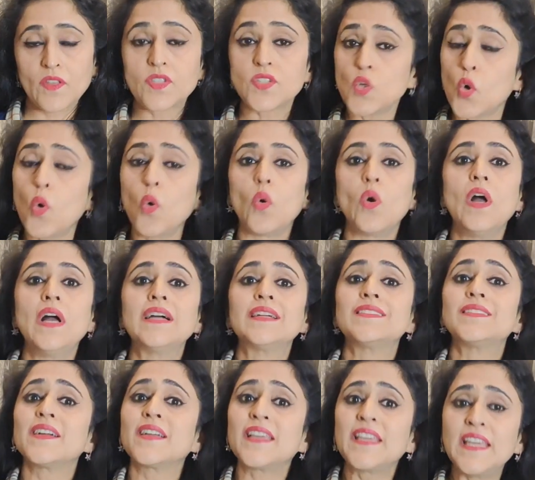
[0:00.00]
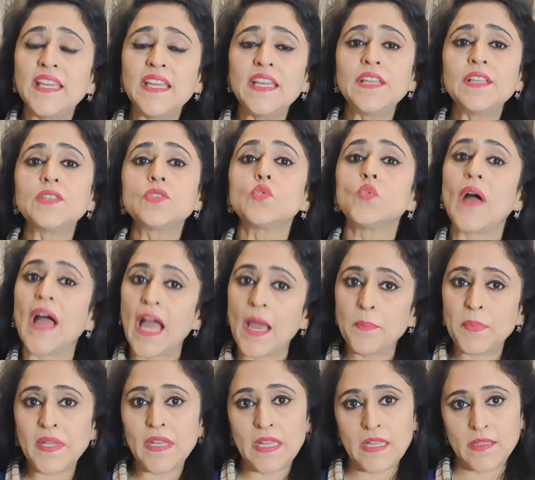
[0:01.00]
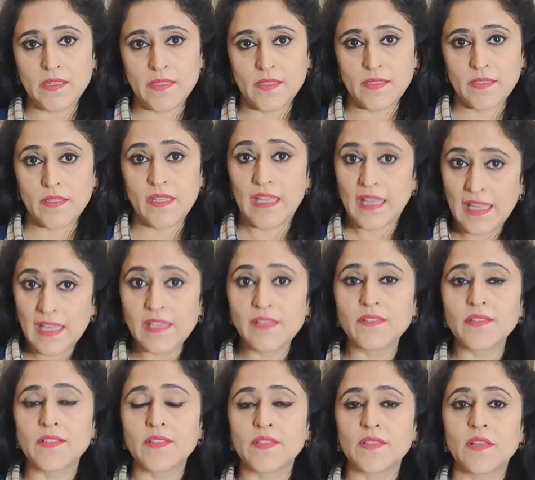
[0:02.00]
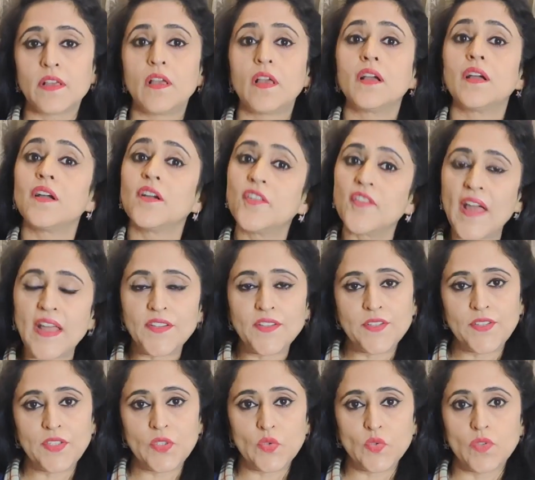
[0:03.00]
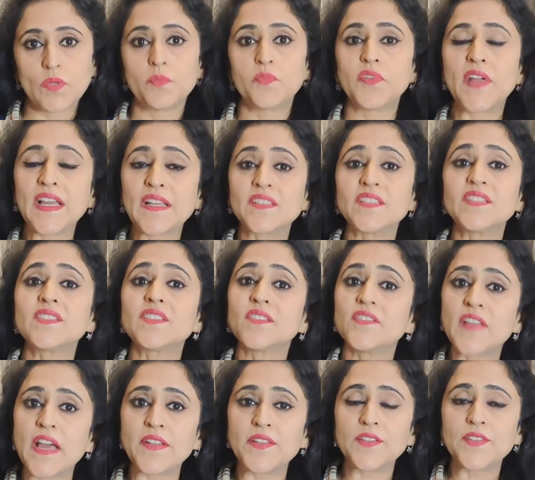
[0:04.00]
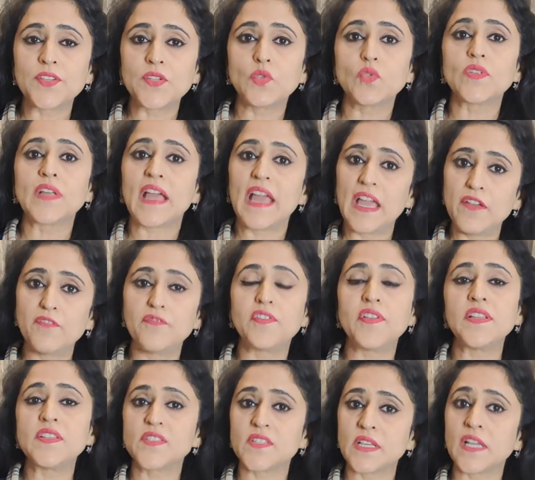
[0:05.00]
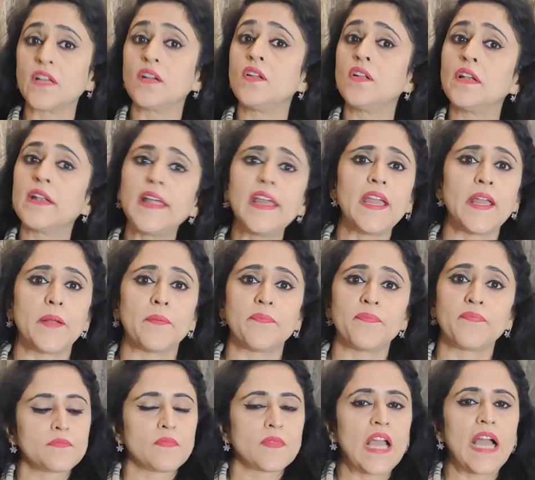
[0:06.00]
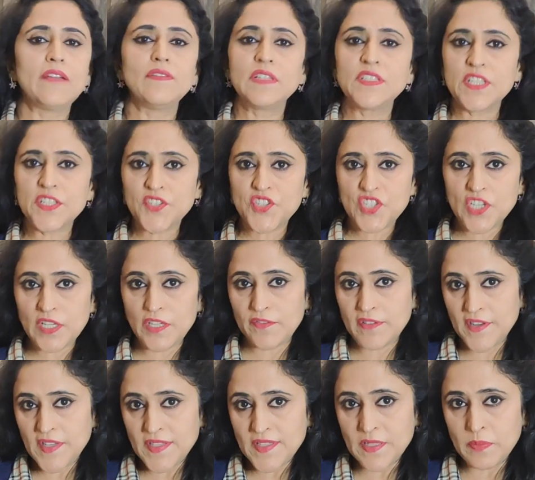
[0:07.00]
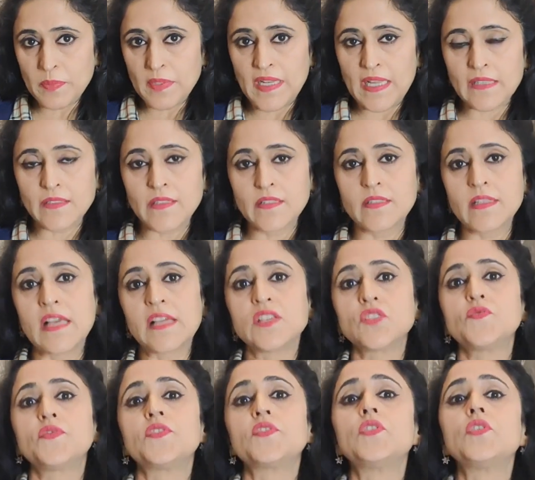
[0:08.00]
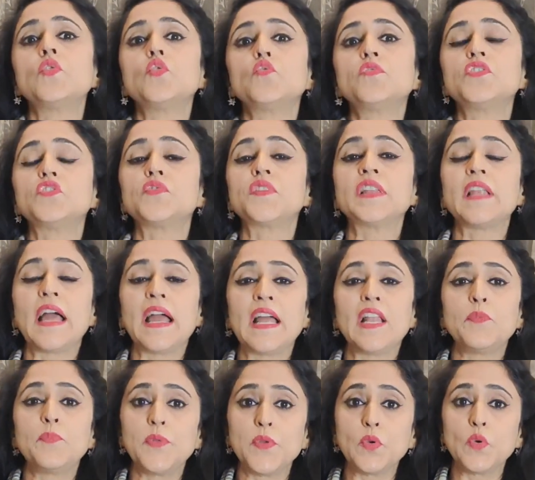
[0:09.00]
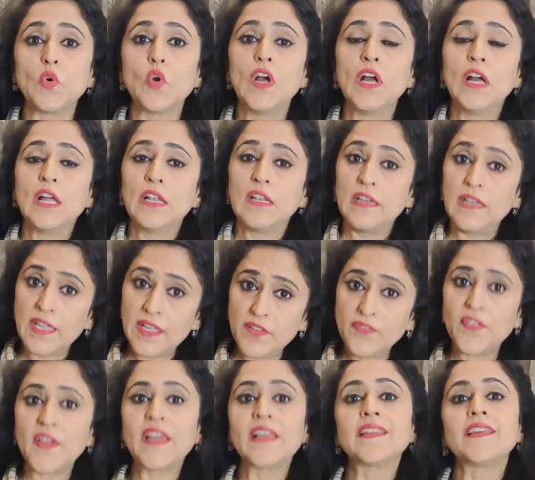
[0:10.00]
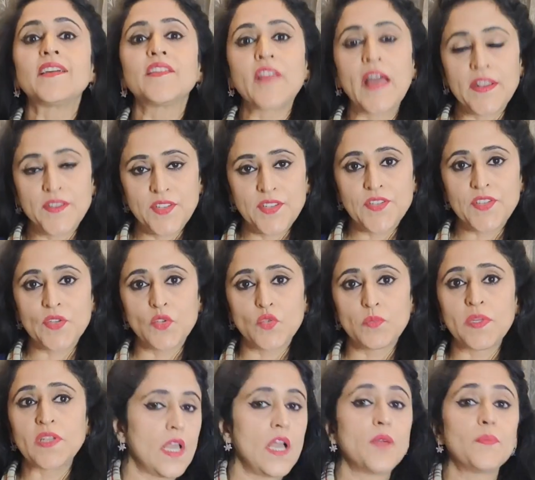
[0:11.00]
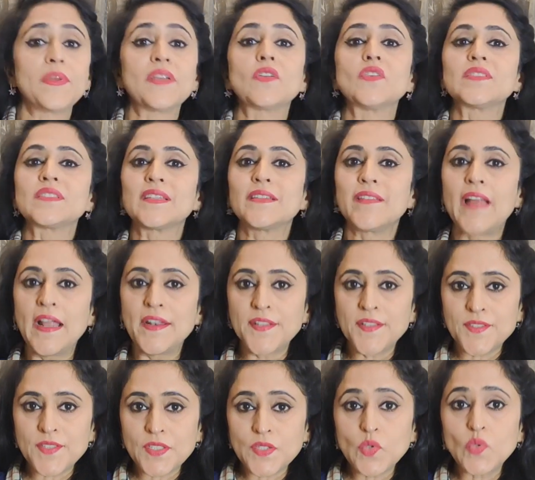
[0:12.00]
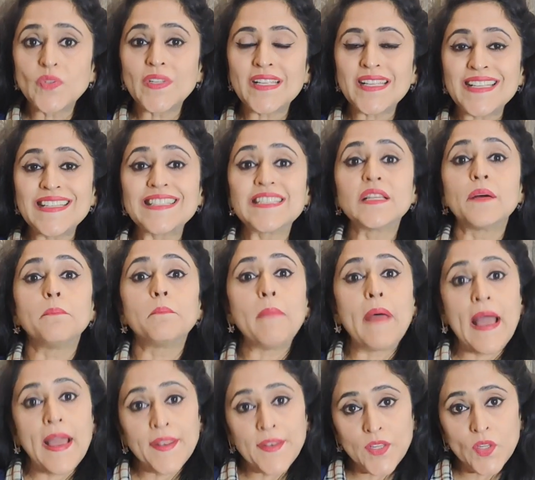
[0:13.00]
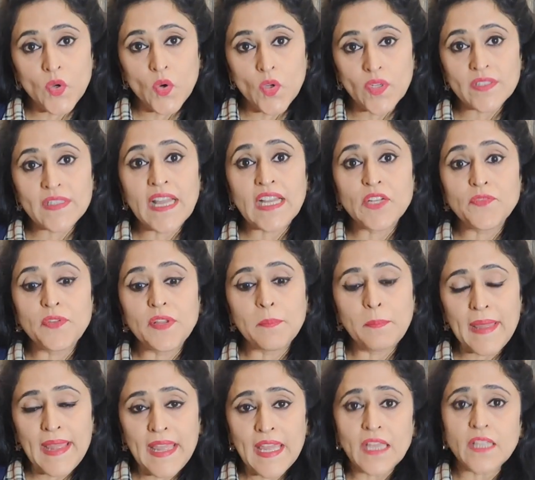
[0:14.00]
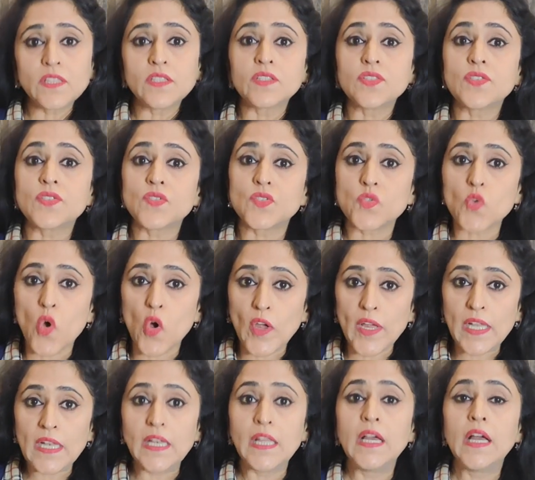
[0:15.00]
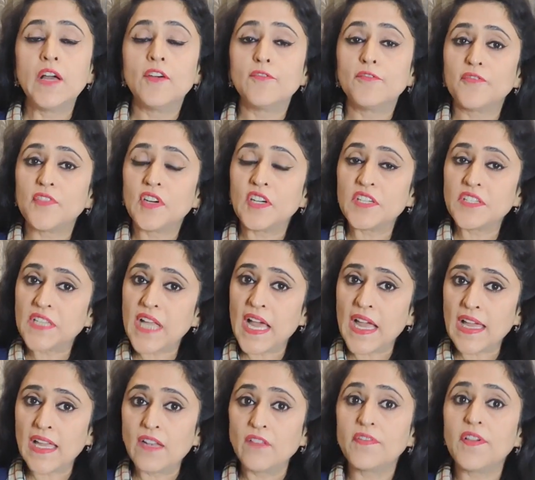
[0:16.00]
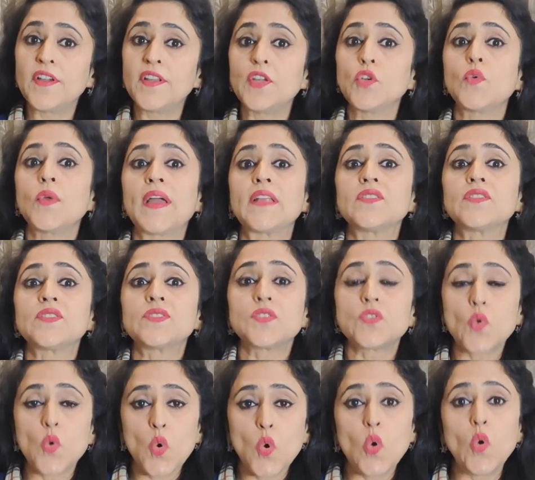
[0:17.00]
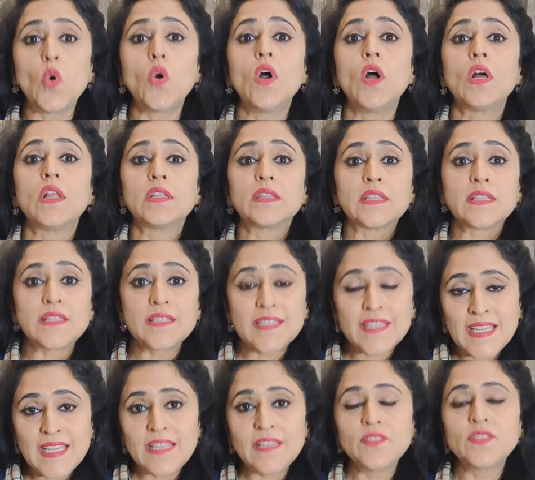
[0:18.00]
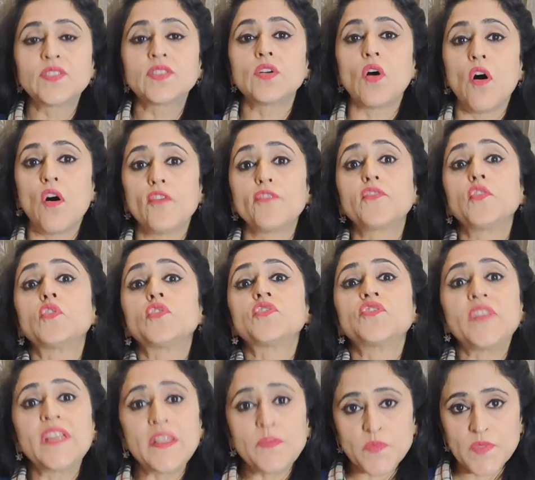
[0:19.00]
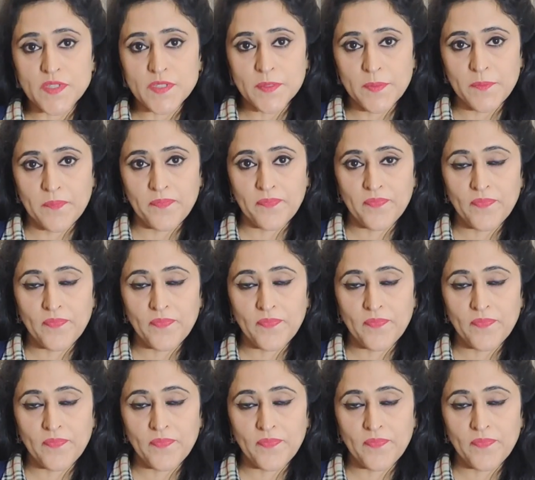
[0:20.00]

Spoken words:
So, the key to happiness is gratitude. Practice gratitude every single day. I will just share a very simple exercise with you which will help you live in gratitude, because gratitude is the manure that will make the soil fertile where you can sow the seeds of your dreams.